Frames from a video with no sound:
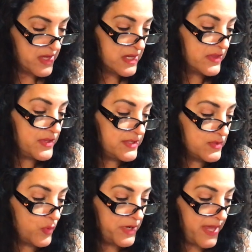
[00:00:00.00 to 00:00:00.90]
This
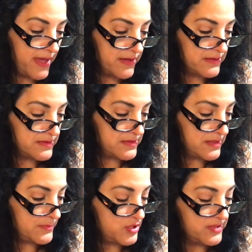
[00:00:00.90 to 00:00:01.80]
one has,
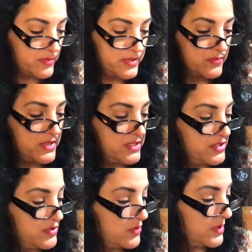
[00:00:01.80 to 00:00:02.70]
I'm just going to read it
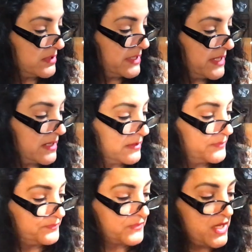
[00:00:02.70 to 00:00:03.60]
to you quickly,
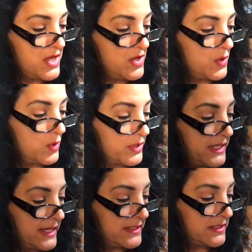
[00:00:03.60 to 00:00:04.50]

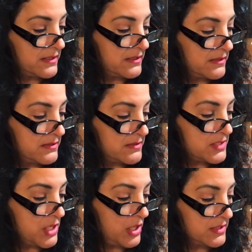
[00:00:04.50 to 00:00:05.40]
organic
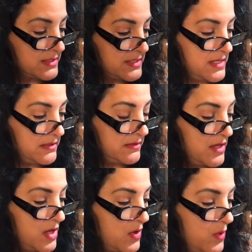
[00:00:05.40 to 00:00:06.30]
Tulsi,
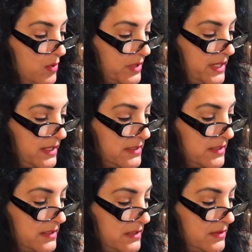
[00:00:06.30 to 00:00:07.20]

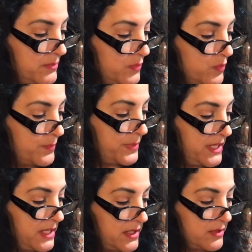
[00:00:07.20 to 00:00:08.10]
organic
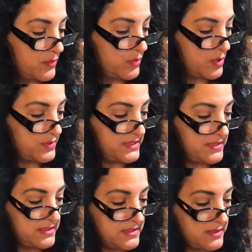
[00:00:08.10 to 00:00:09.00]
pink
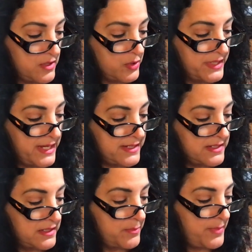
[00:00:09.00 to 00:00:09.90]
roses,
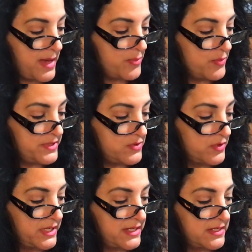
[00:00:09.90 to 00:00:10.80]
organic peppermint,
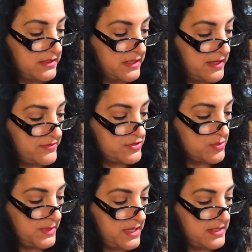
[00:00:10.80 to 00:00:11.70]
organic lavender
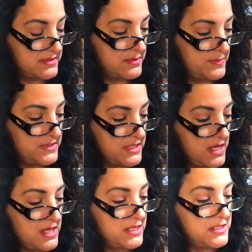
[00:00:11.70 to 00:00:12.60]
blossoms,
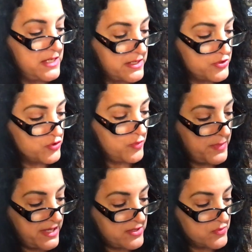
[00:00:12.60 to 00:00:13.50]
natural
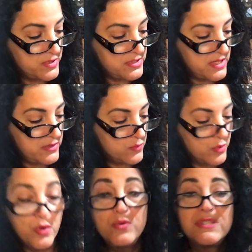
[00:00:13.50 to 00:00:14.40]
mandarin, and
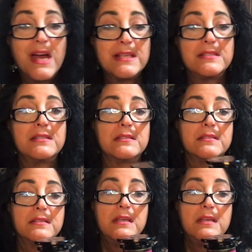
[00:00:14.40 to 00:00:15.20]
rose essence.